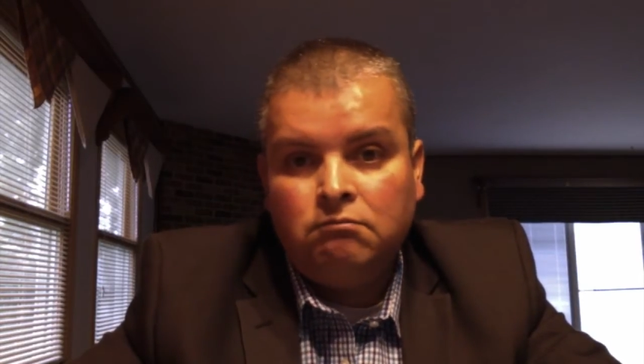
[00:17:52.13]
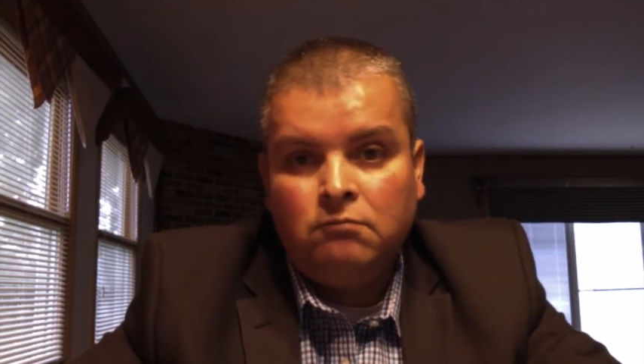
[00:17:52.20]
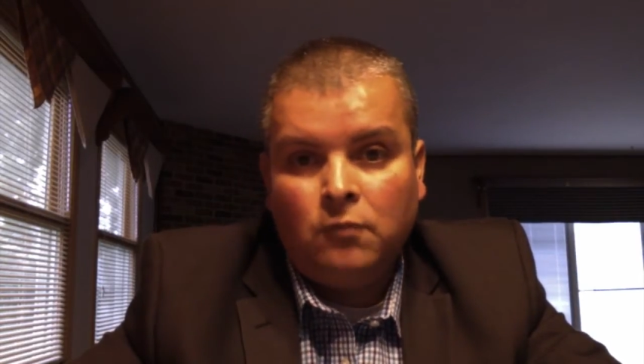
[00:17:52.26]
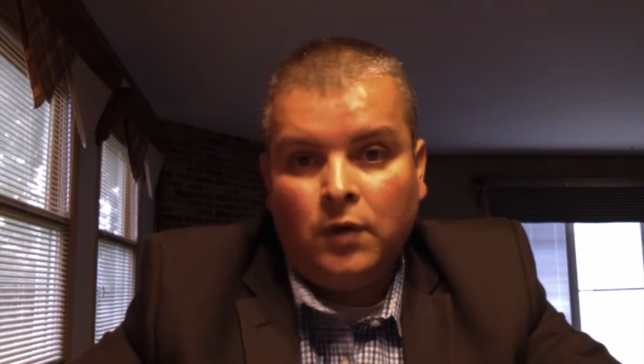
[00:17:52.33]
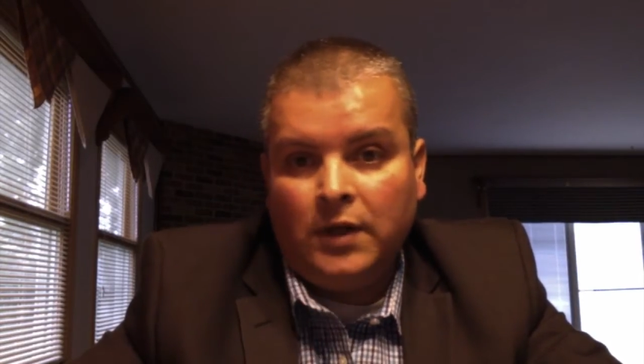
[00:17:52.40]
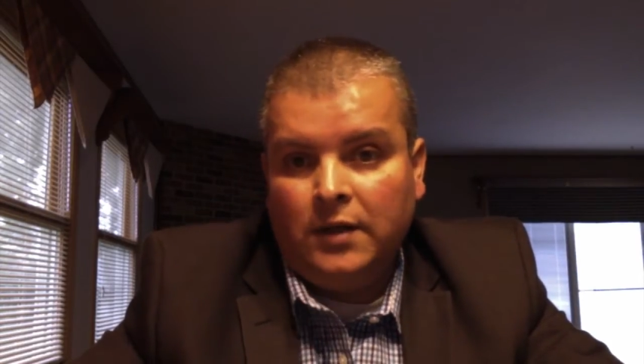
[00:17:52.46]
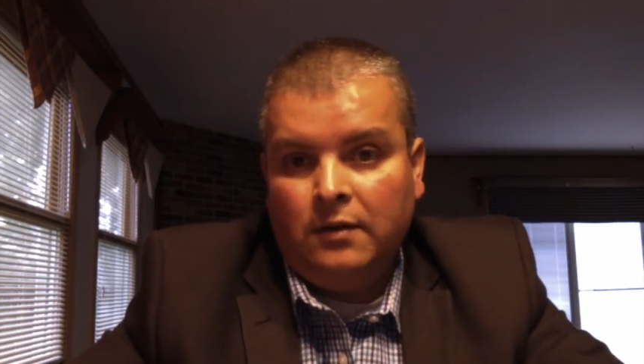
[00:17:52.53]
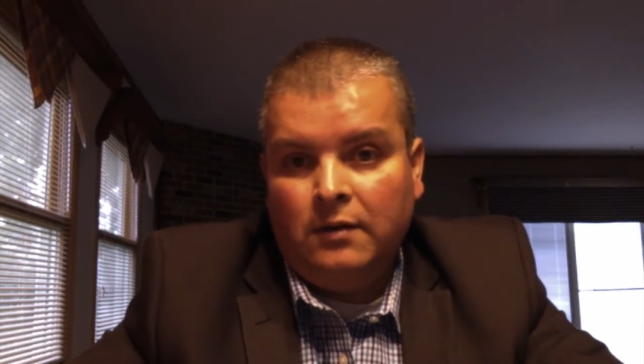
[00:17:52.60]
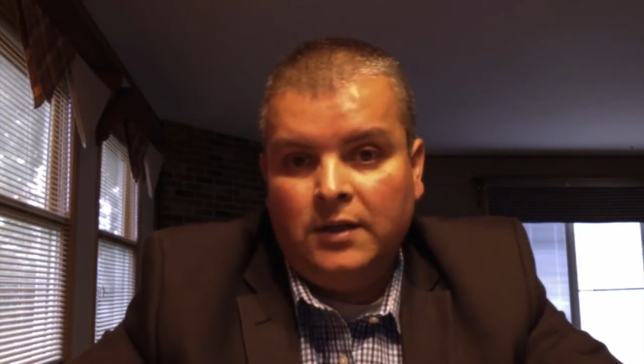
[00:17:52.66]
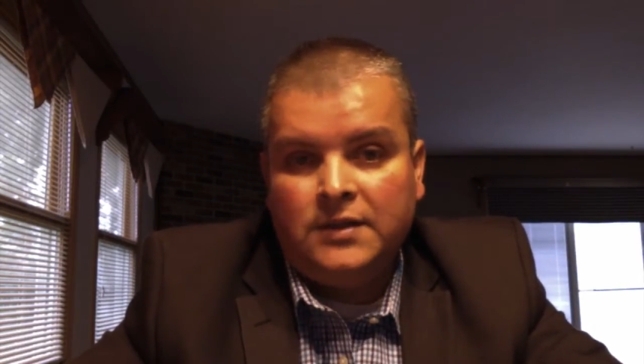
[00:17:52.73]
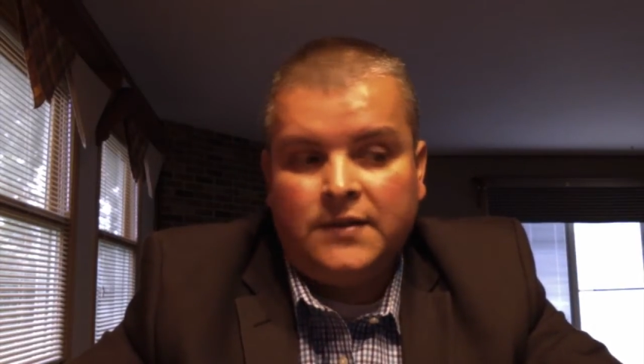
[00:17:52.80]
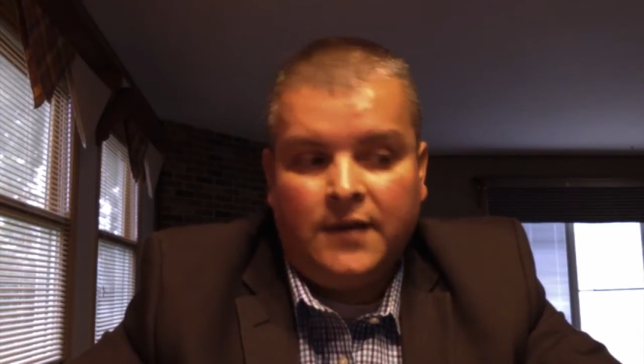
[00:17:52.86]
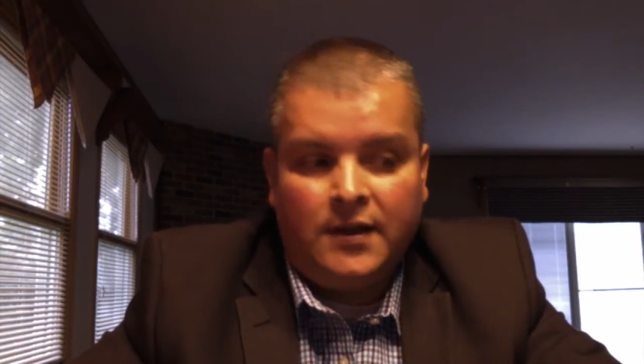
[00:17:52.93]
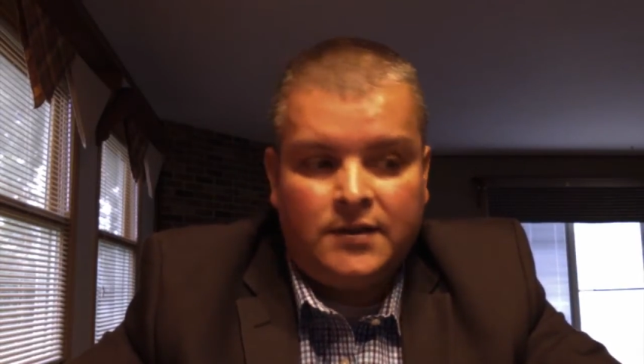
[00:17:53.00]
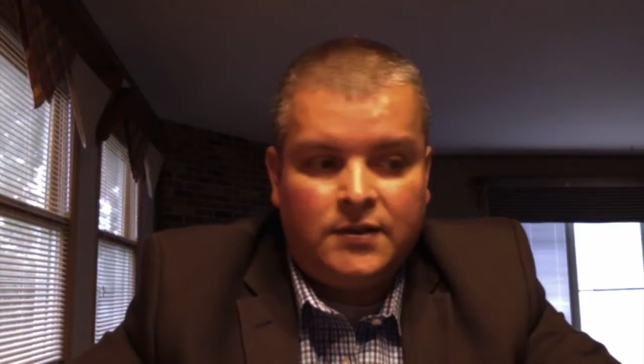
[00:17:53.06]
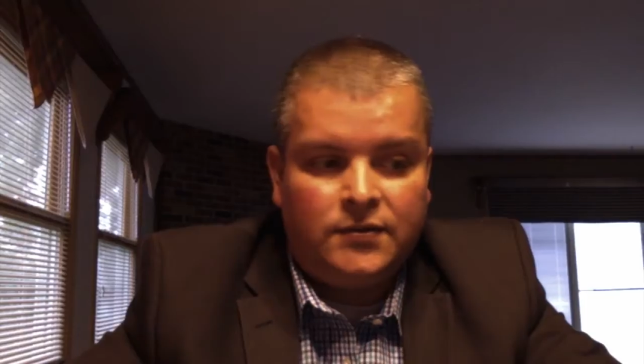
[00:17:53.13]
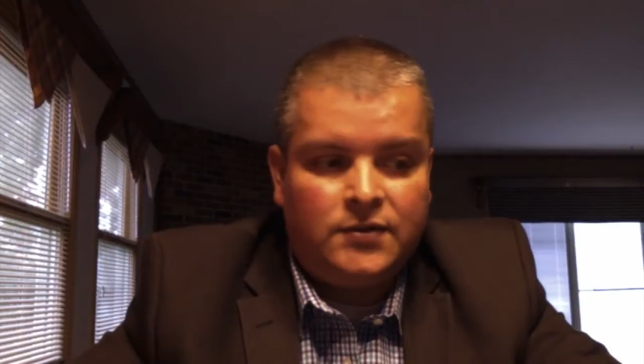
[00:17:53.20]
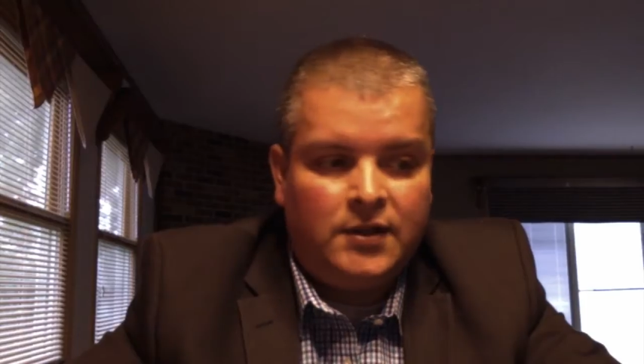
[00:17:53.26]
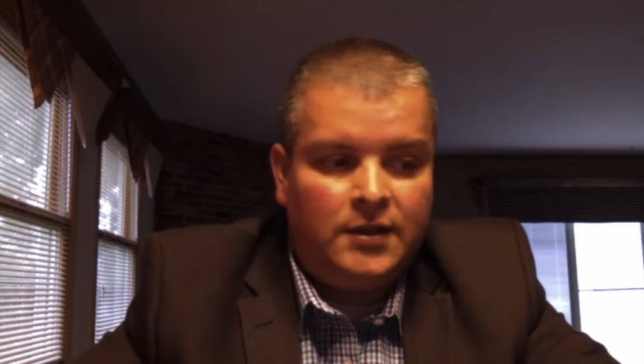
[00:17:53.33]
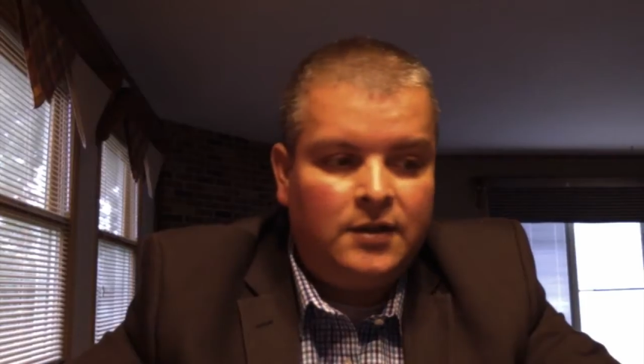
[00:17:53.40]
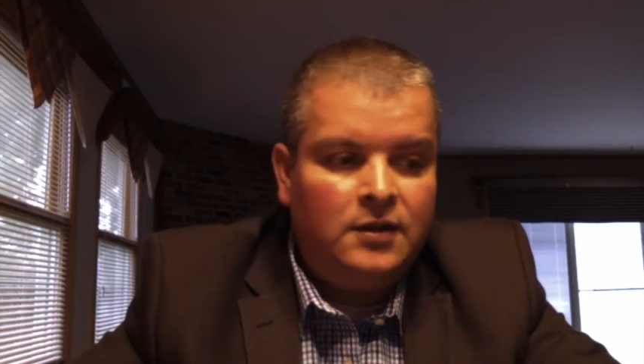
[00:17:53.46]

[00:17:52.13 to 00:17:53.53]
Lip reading: when it's nice outside.